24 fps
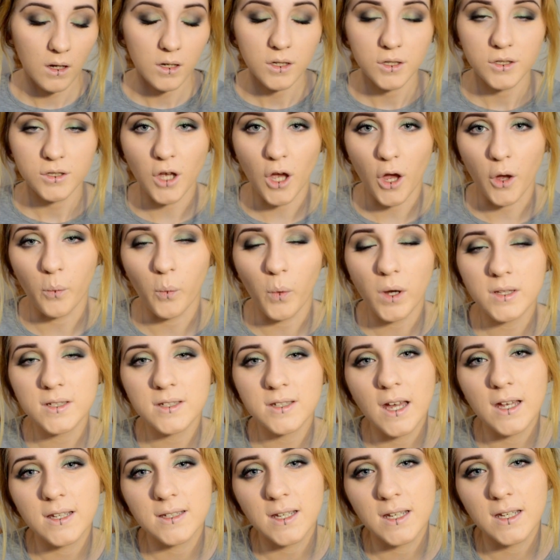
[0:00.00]
So once
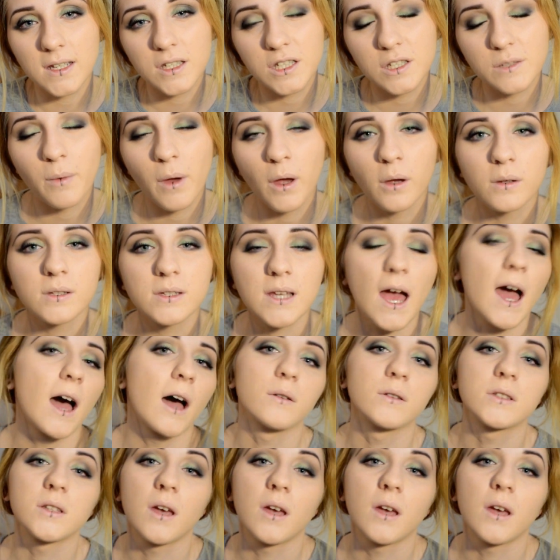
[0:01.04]
that is smoked out